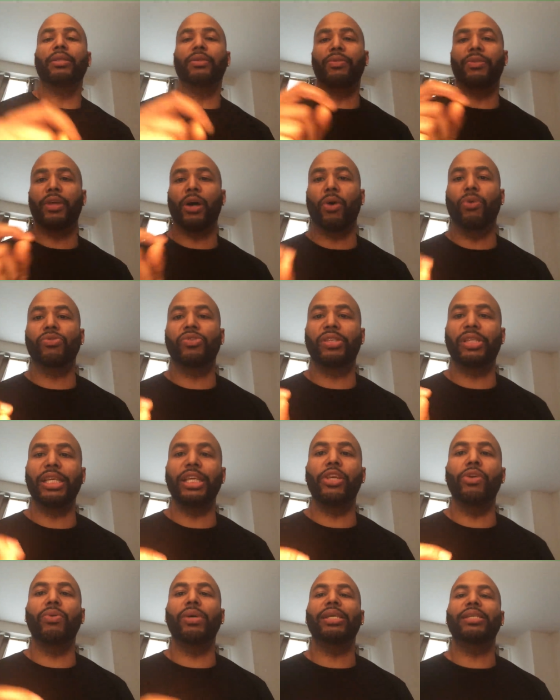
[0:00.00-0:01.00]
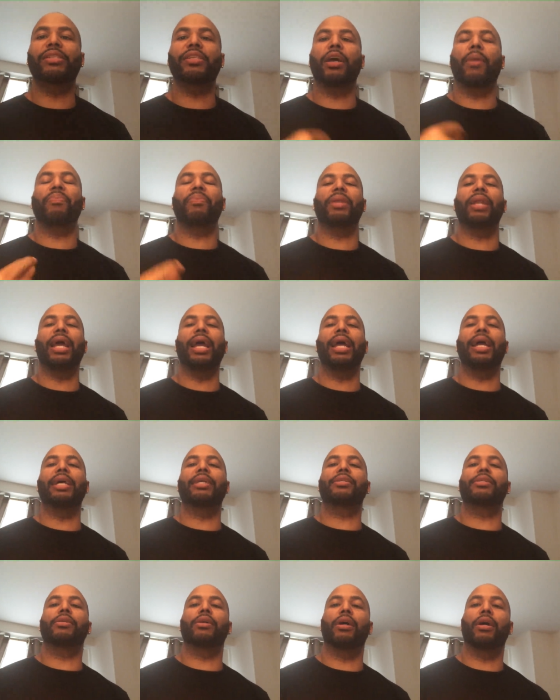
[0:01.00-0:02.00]
don't see you as something
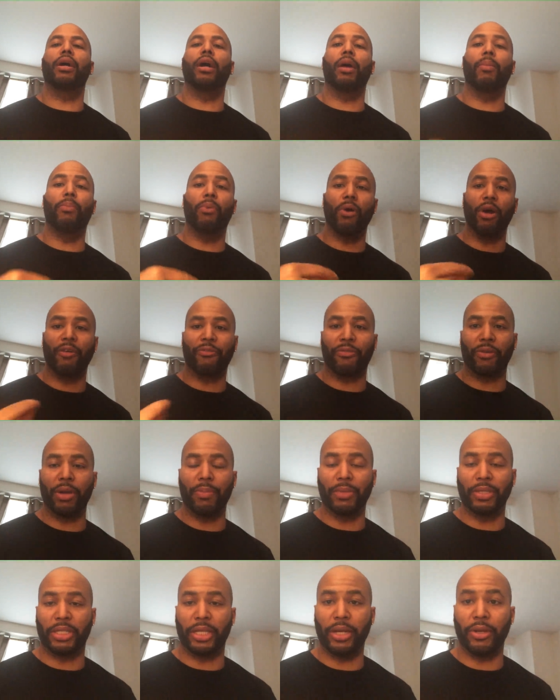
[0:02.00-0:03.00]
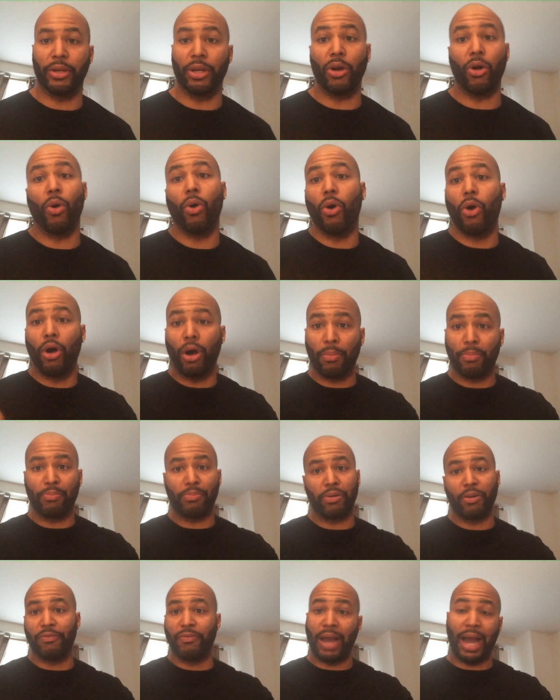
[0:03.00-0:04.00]
as a boyfriend material or
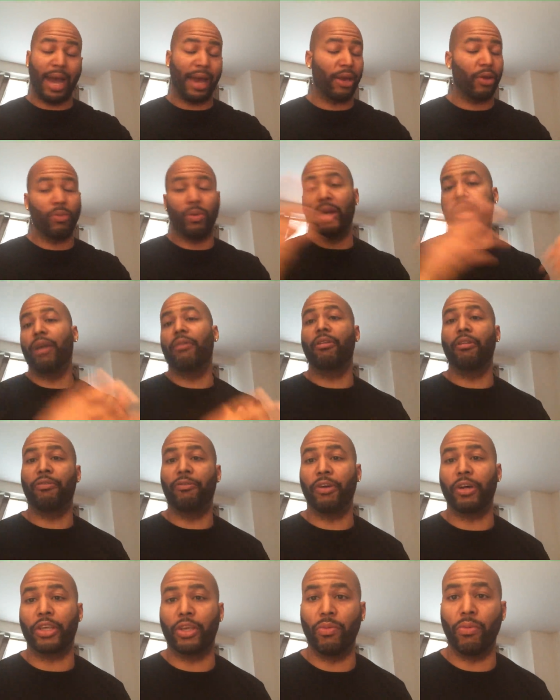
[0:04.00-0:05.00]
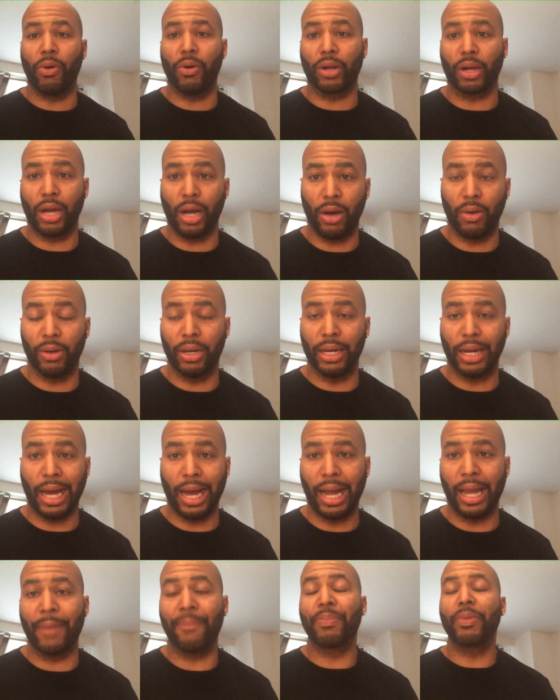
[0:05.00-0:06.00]
provider, whatever the fuck you want to call it. All
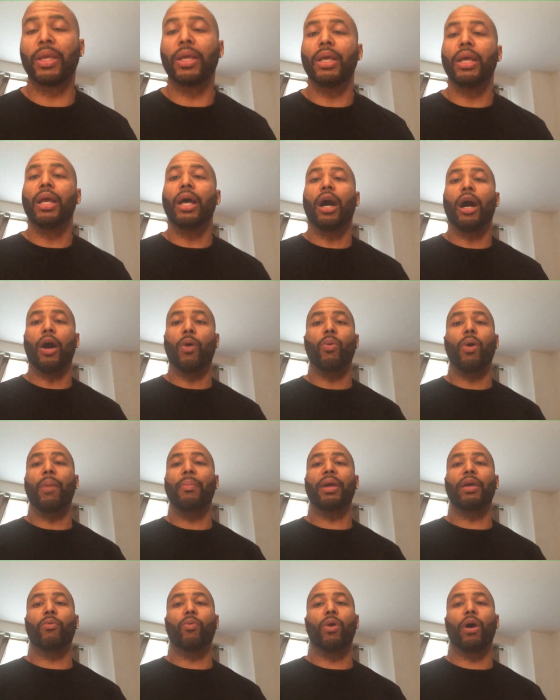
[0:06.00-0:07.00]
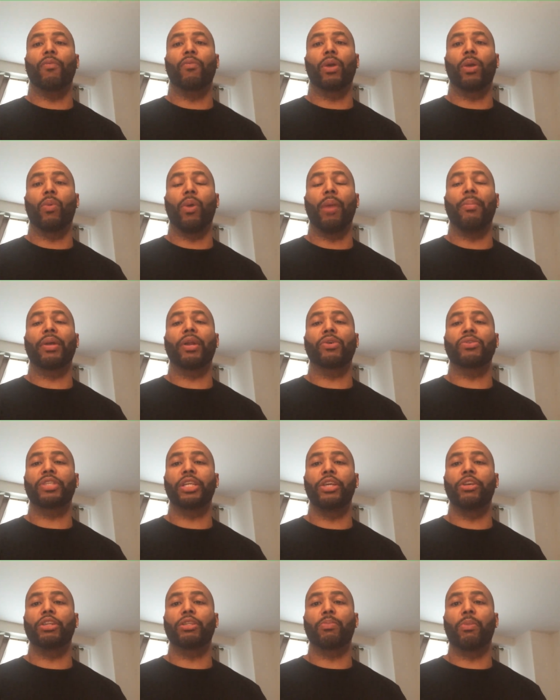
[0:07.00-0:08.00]
right? A woman, when a woman don't
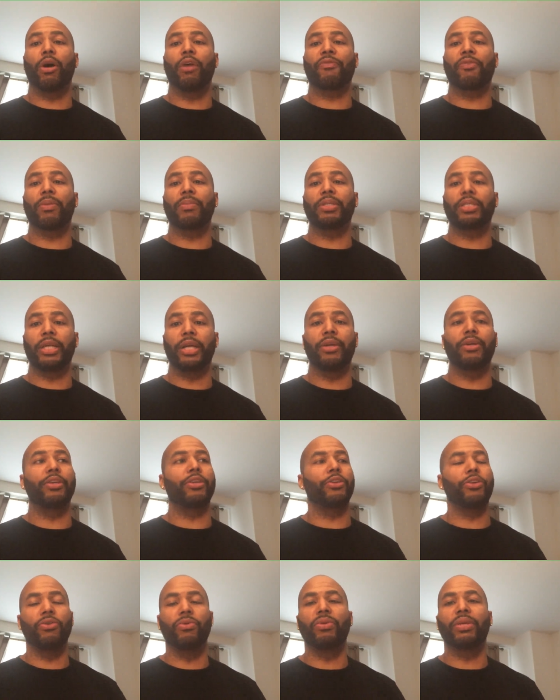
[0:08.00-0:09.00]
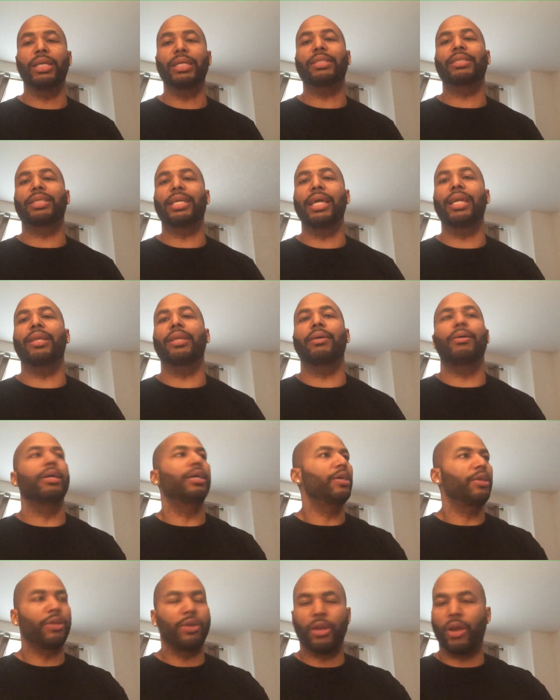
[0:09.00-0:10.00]
see you as boyfriend material, you just get,
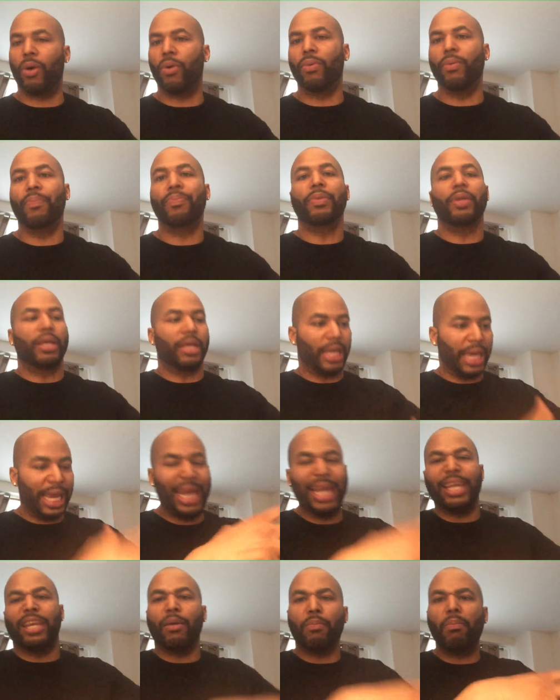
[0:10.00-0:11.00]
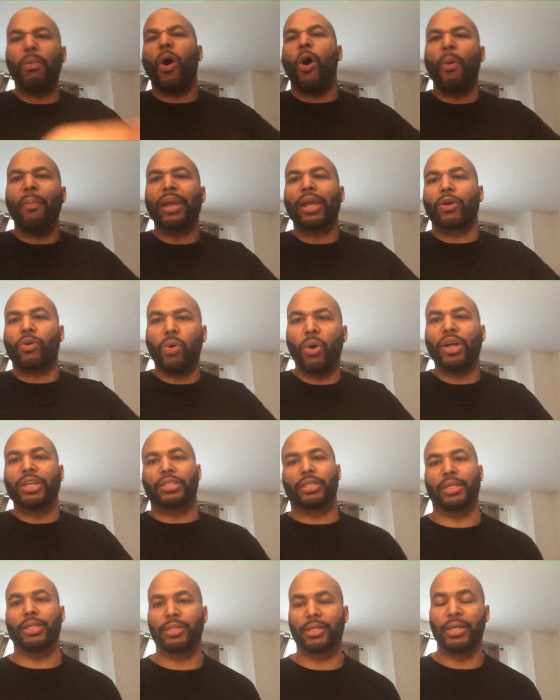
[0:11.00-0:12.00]
you know, in the moment
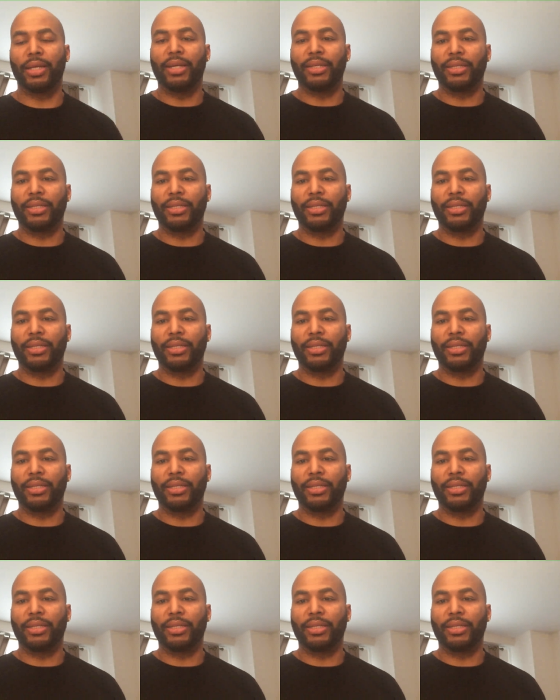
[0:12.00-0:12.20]
questions.